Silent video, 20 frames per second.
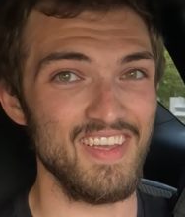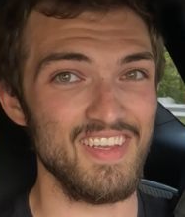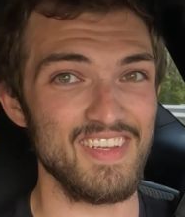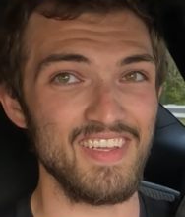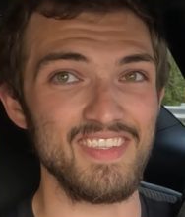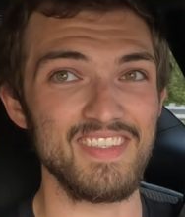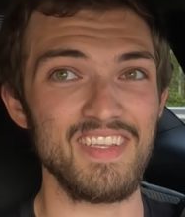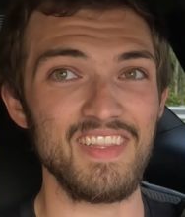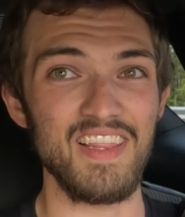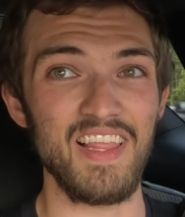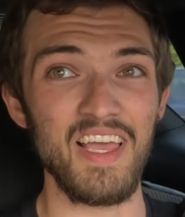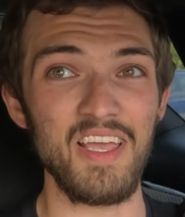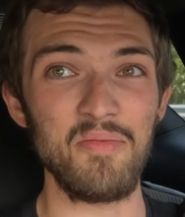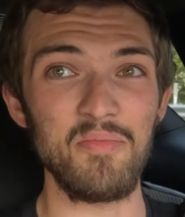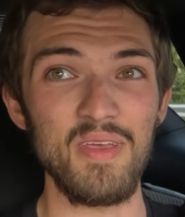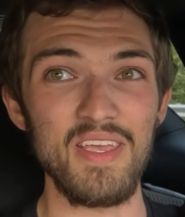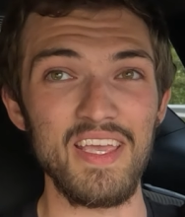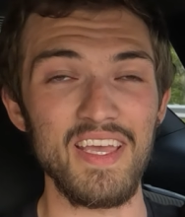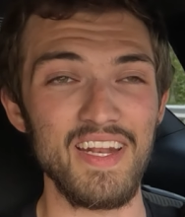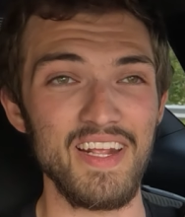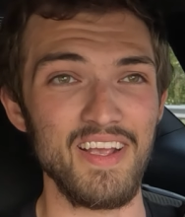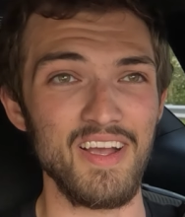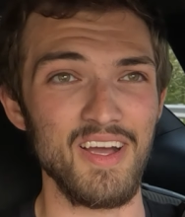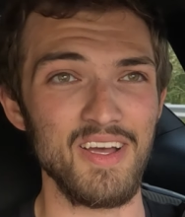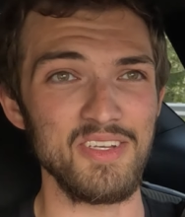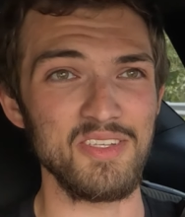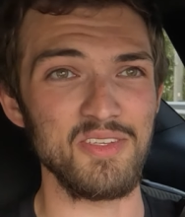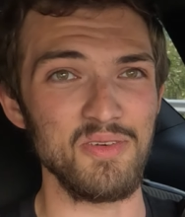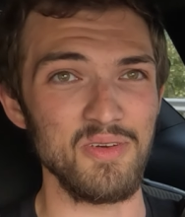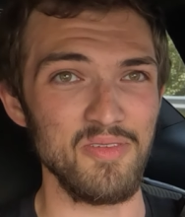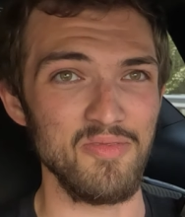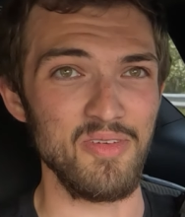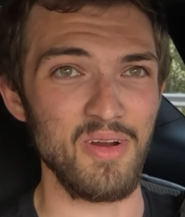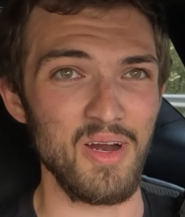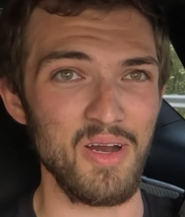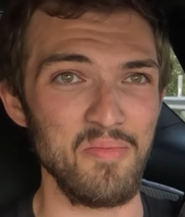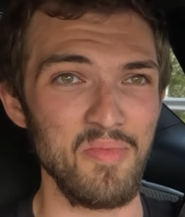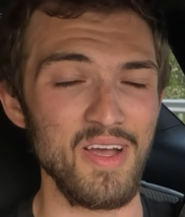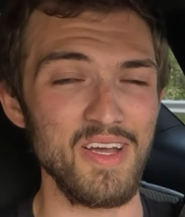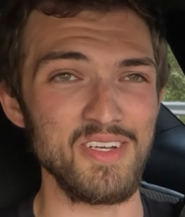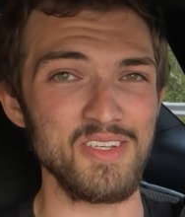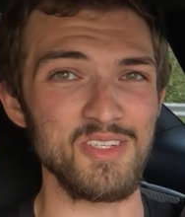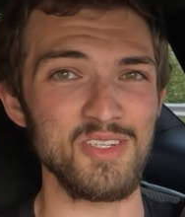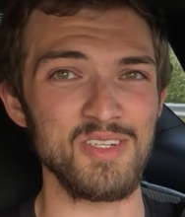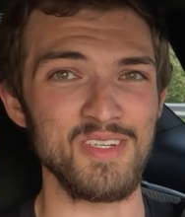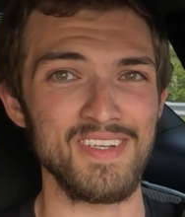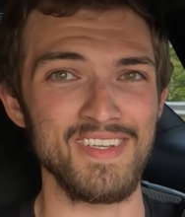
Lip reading: It doesn't like me getting onto it very much.